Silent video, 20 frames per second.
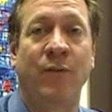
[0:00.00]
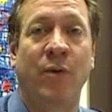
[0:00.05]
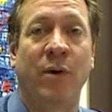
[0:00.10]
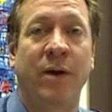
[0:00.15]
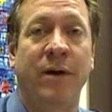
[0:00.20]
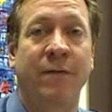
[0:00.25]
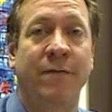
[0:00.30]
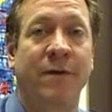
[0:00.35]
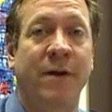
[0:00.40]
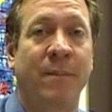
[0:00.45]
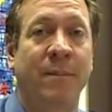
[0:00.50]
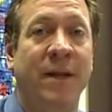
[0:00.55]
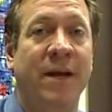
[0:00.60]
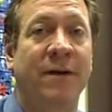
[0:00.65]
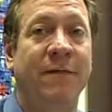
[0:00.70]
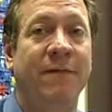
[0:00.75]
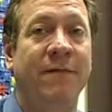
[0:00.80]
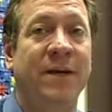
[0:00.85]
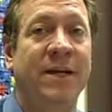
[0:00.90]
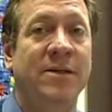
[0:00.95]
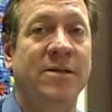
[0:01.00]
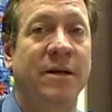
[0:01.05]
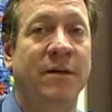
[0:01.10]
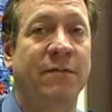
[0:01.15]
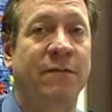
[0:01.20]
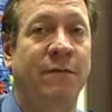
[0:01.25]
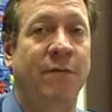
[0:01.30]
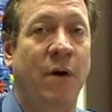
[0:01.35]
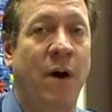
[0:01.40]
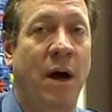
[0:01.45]
where you've committed visa
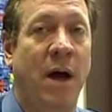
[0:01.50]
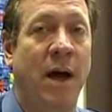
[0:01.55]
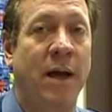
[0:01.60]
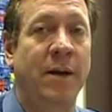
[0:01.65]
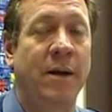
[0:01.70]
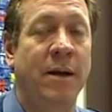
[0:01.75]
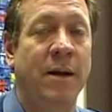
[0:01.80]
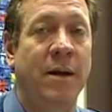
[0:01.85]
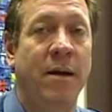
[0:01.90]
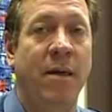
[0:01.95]
fraud,